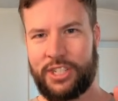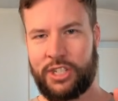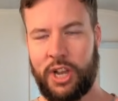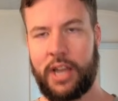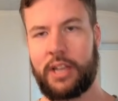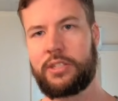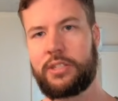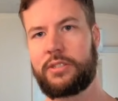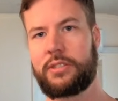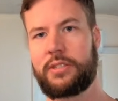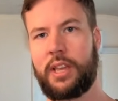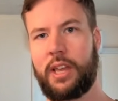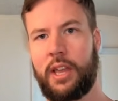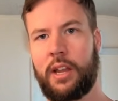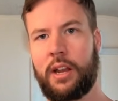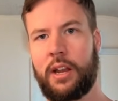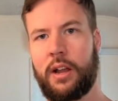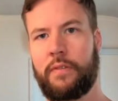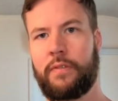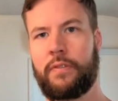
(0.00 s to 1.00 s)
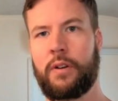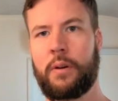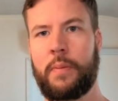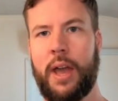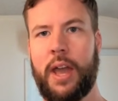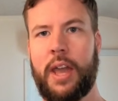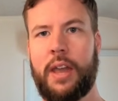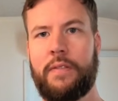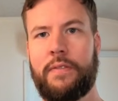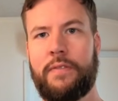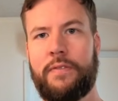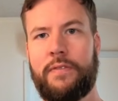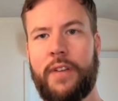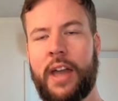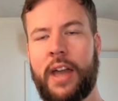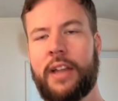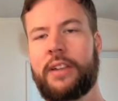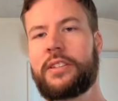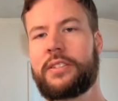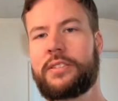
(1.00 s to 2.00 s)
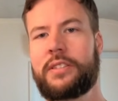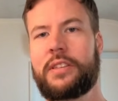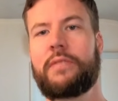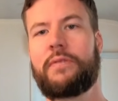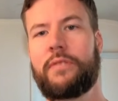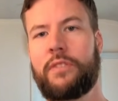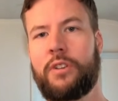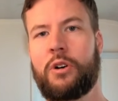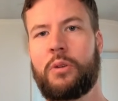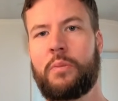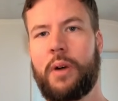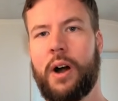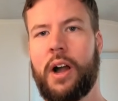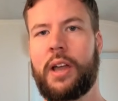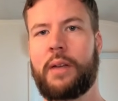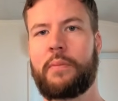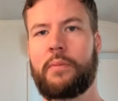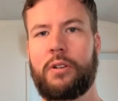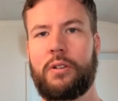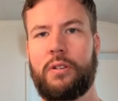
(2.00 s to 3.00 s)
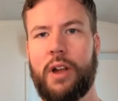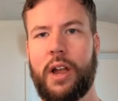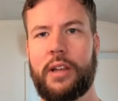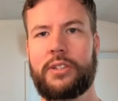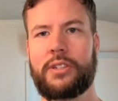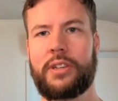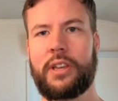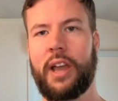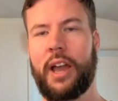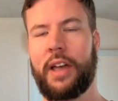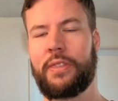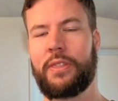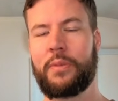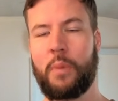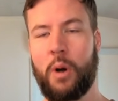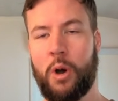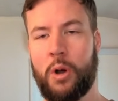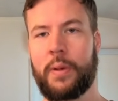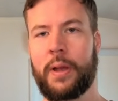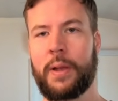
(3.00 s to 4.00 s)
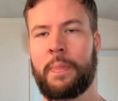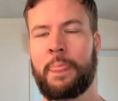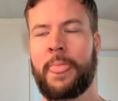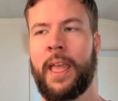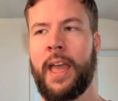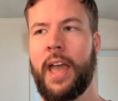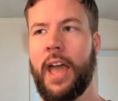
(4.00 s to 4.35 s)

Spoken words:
chase scene from a fantasy film I am creating at the moment.